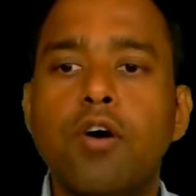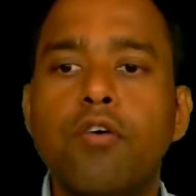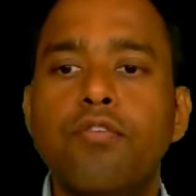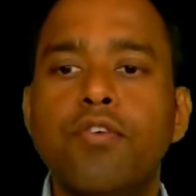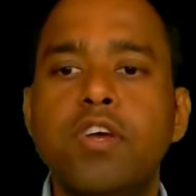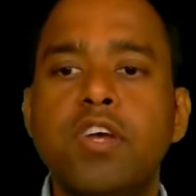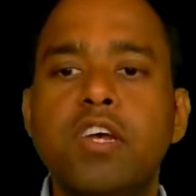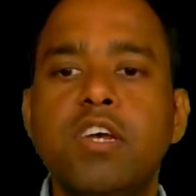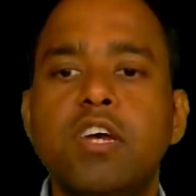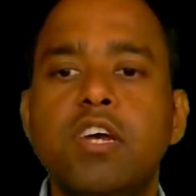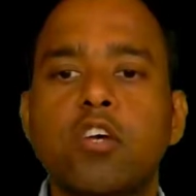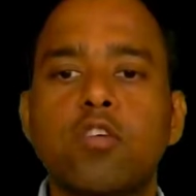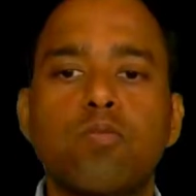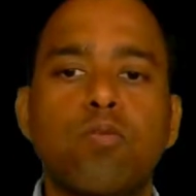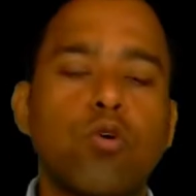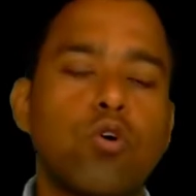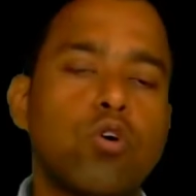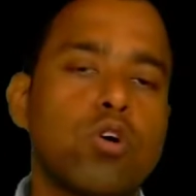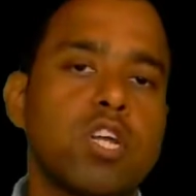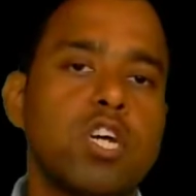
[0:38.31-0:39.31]
we
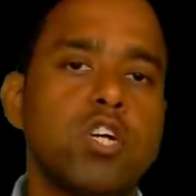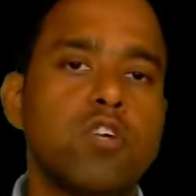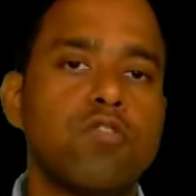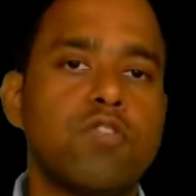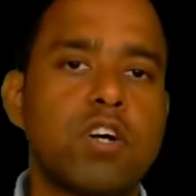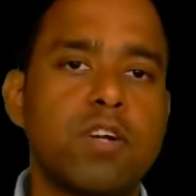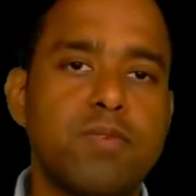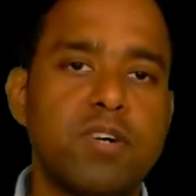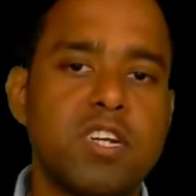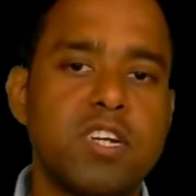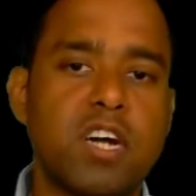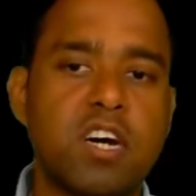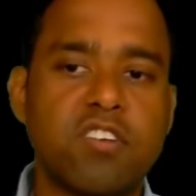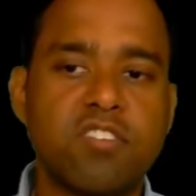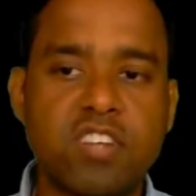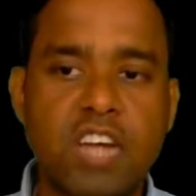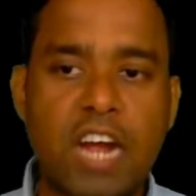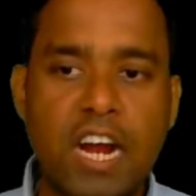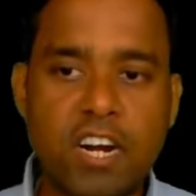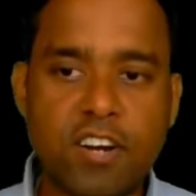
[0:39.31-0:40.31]
explore the universe based on
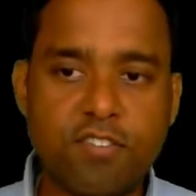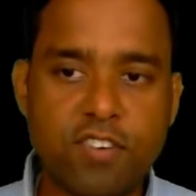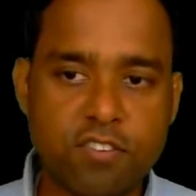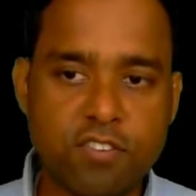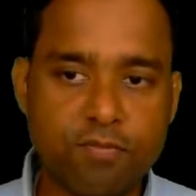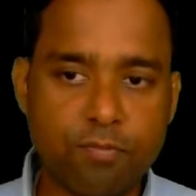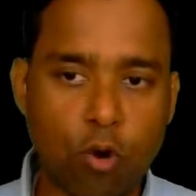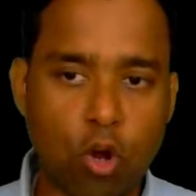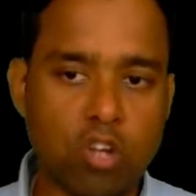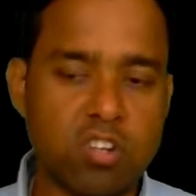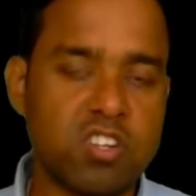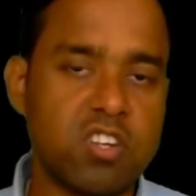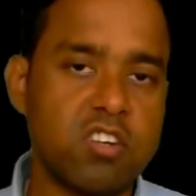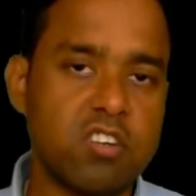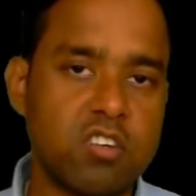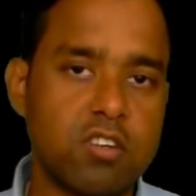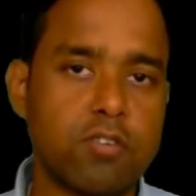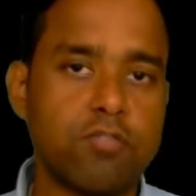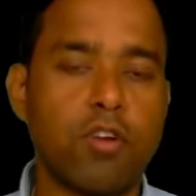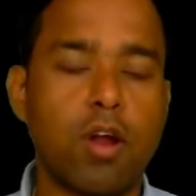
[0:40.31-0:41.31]
scientific
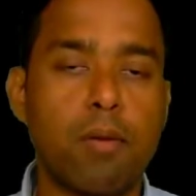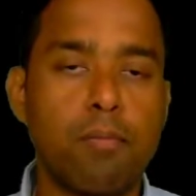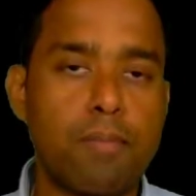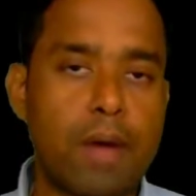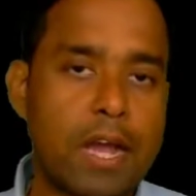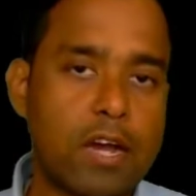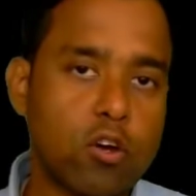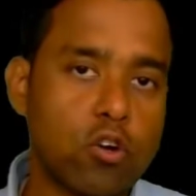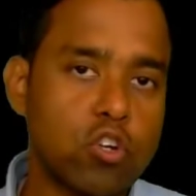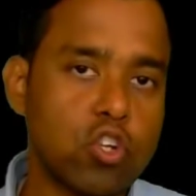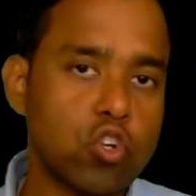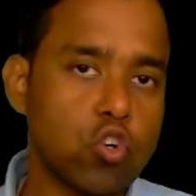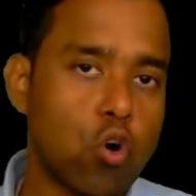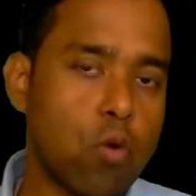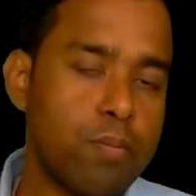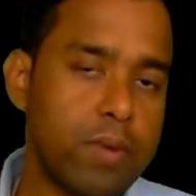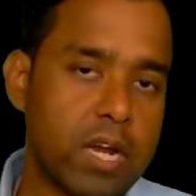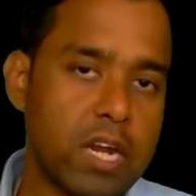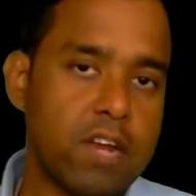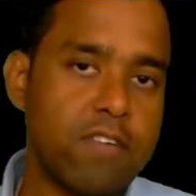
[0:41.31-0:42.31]
process from
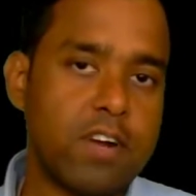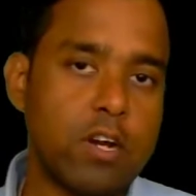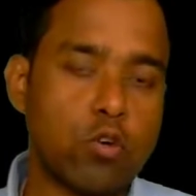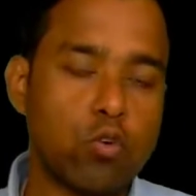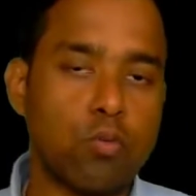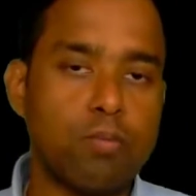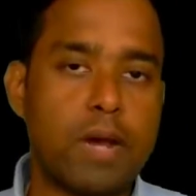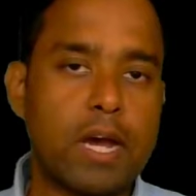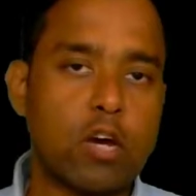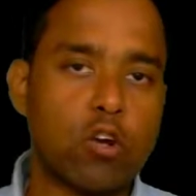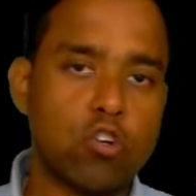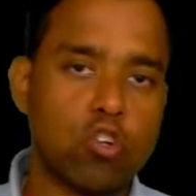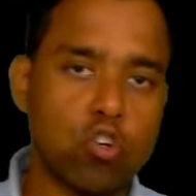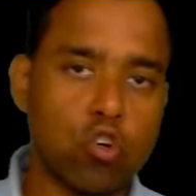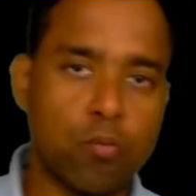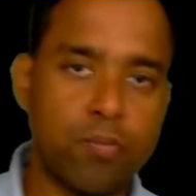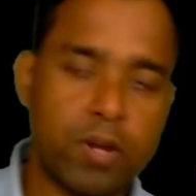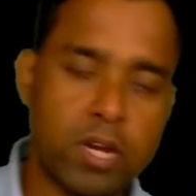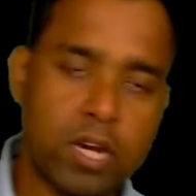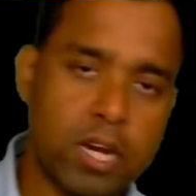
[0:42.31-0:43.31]
microscopic level to
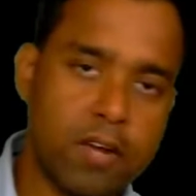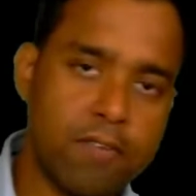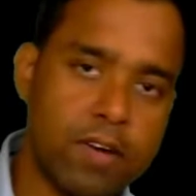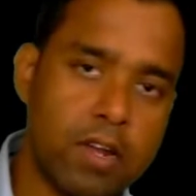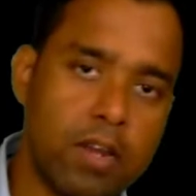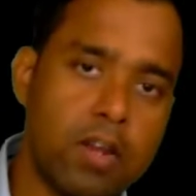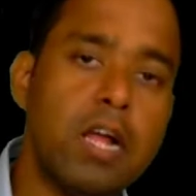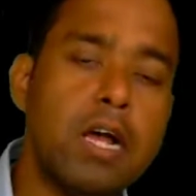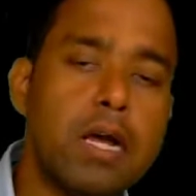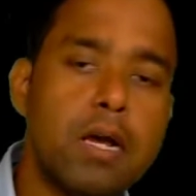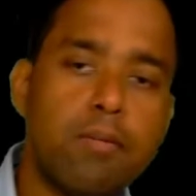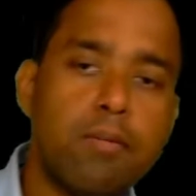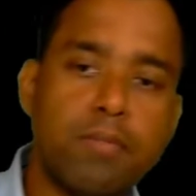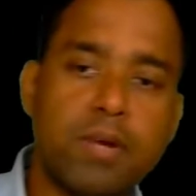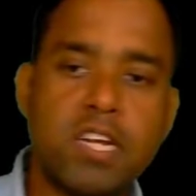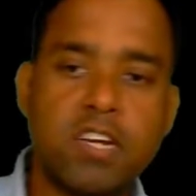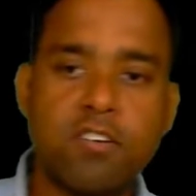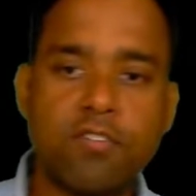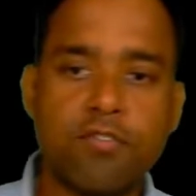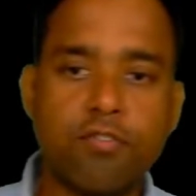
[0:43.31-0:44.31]
macroscopic level,
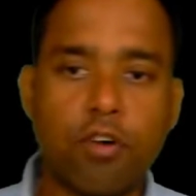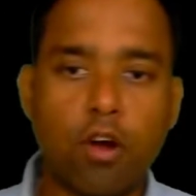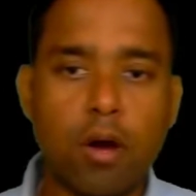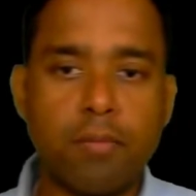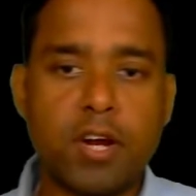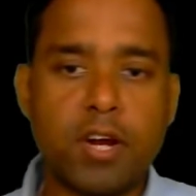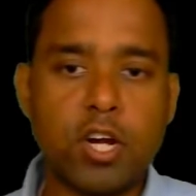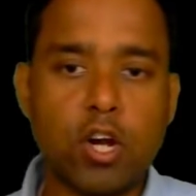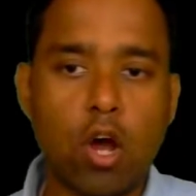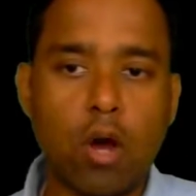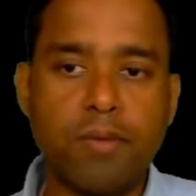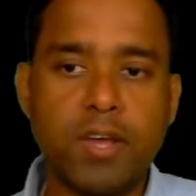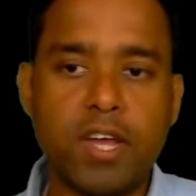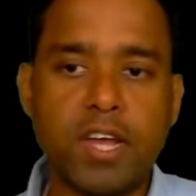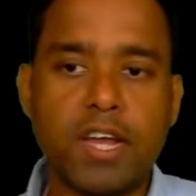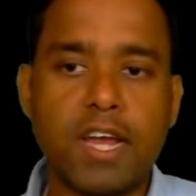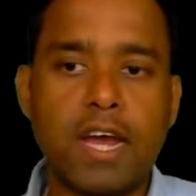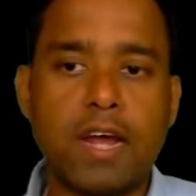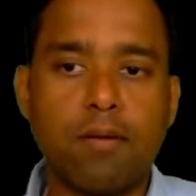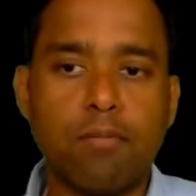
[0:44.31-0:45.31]
meaning from
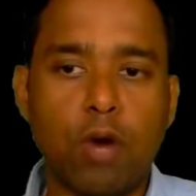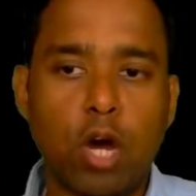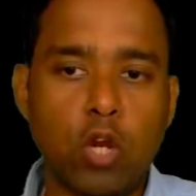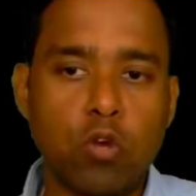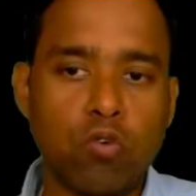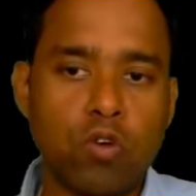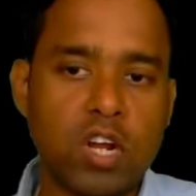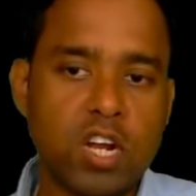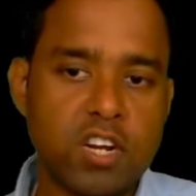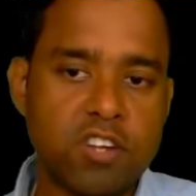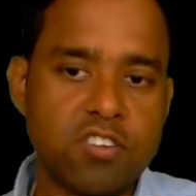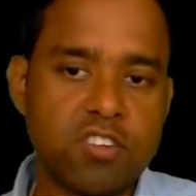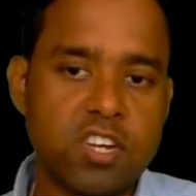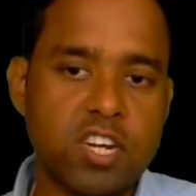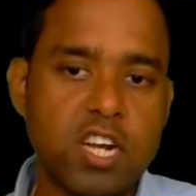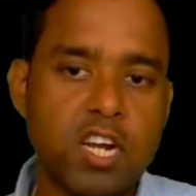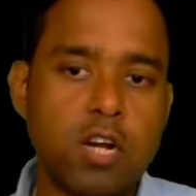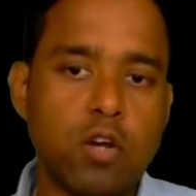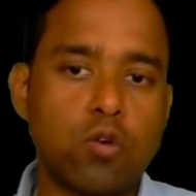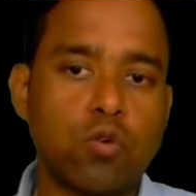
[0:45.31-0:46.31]
atomic and molecular
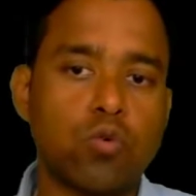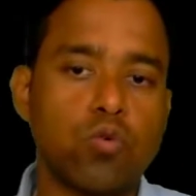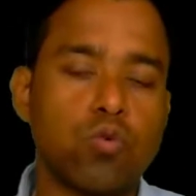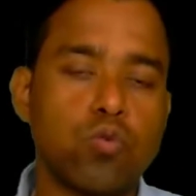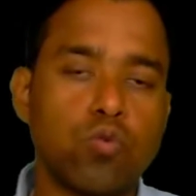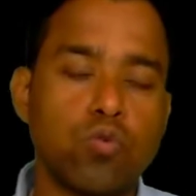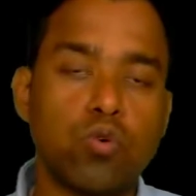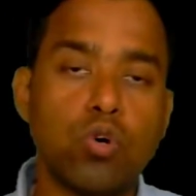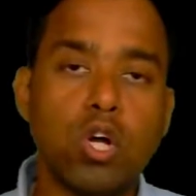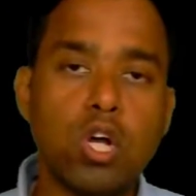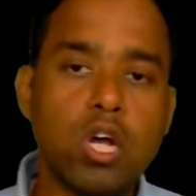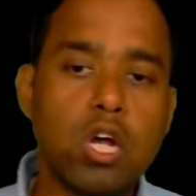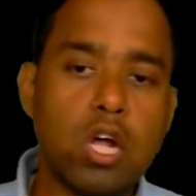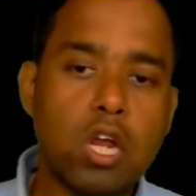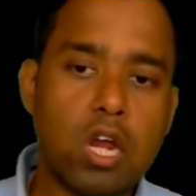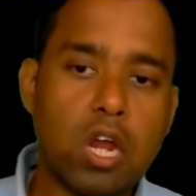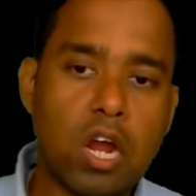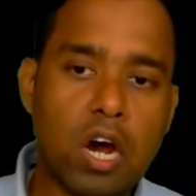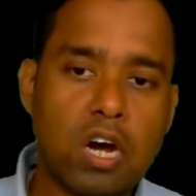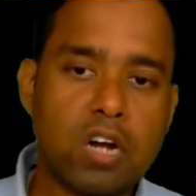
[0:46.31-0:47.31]
scale to
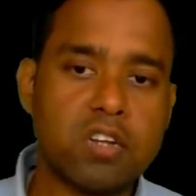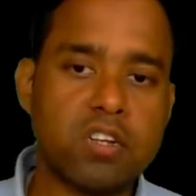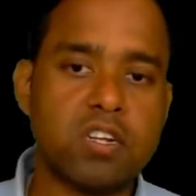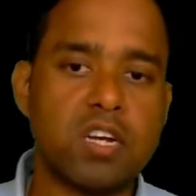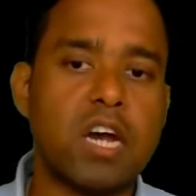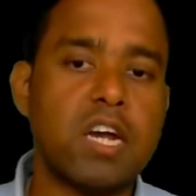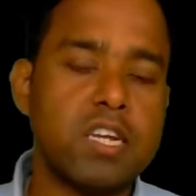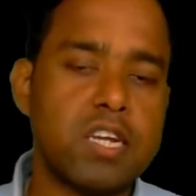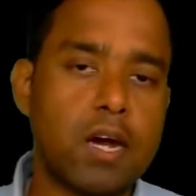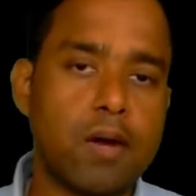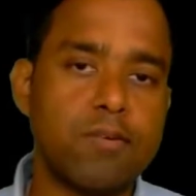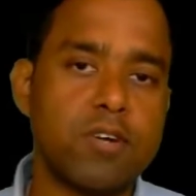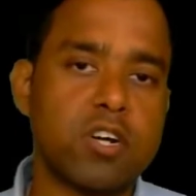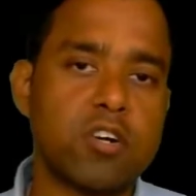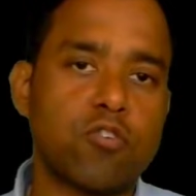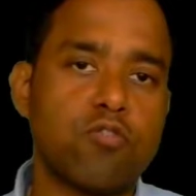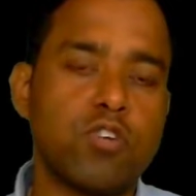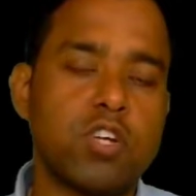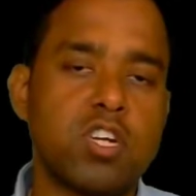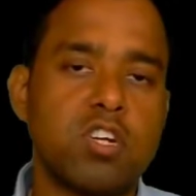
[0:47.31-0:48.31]
large size
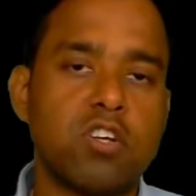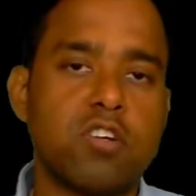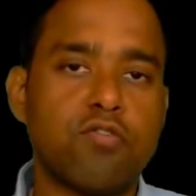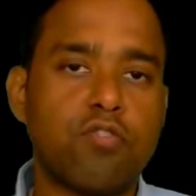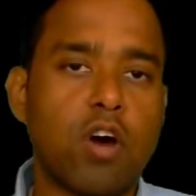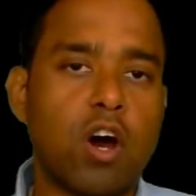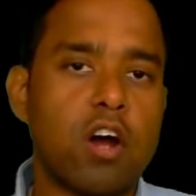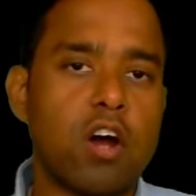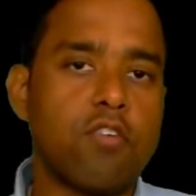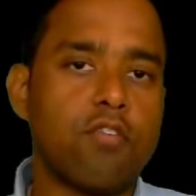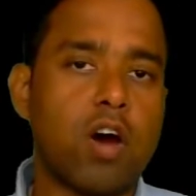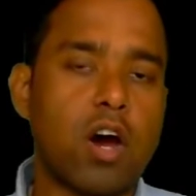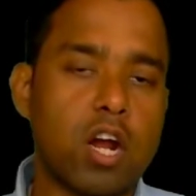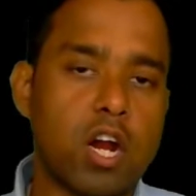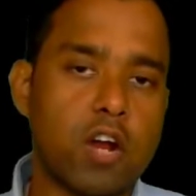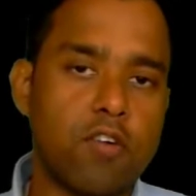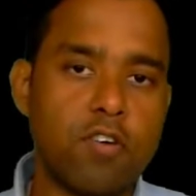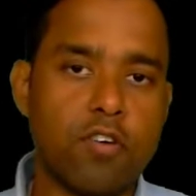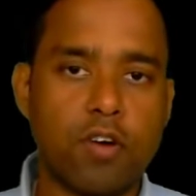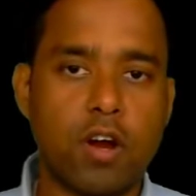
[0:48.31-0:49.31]
objects which is far
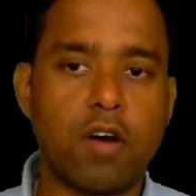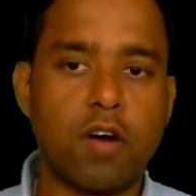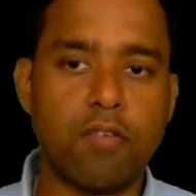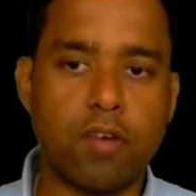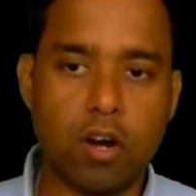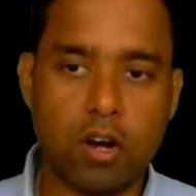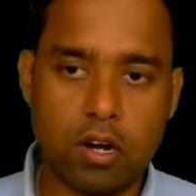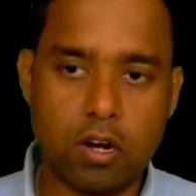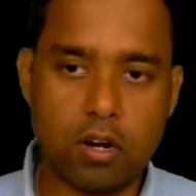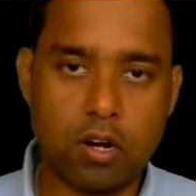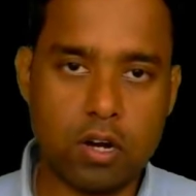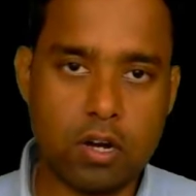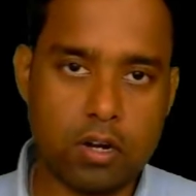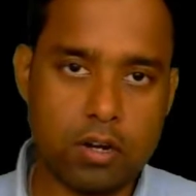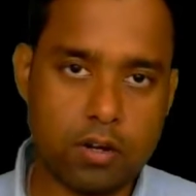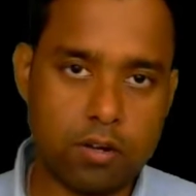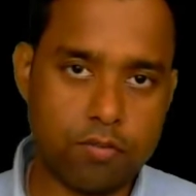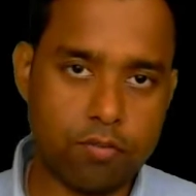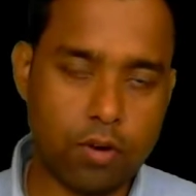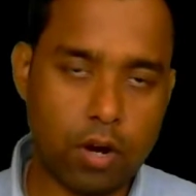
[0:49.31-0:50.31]
away from
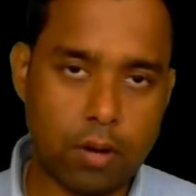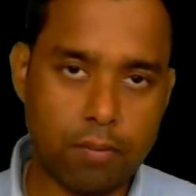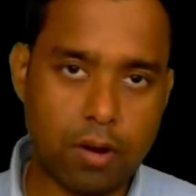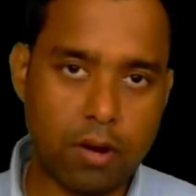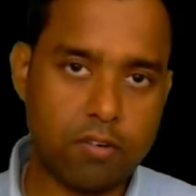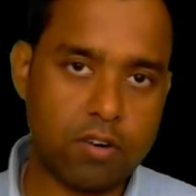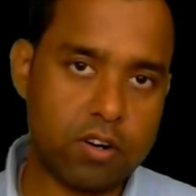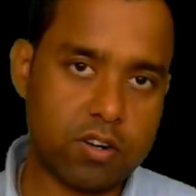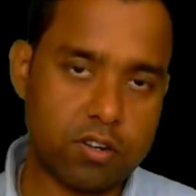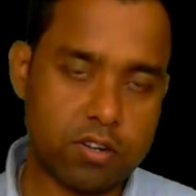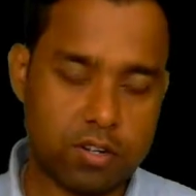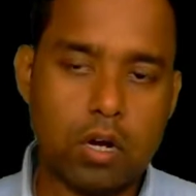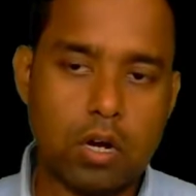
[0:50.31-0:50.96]
ours.